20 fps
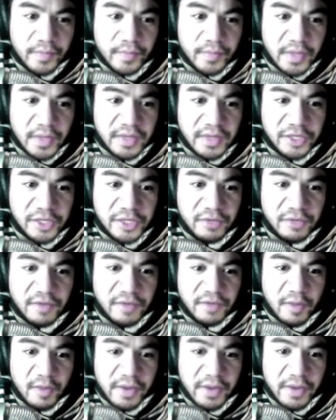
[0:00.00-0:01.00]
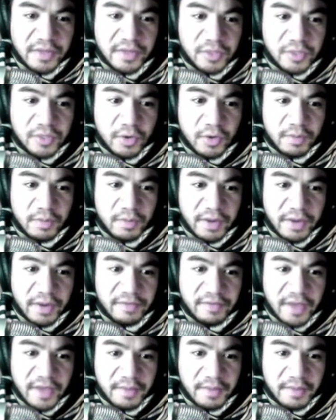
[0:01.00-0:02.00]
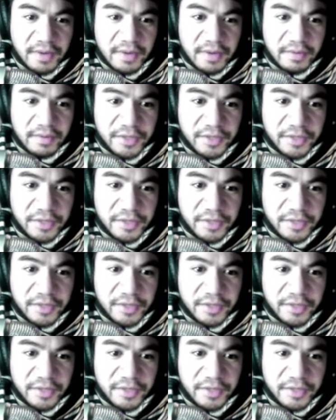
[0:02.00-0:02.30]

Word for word: They shall fall by the sword, by famine,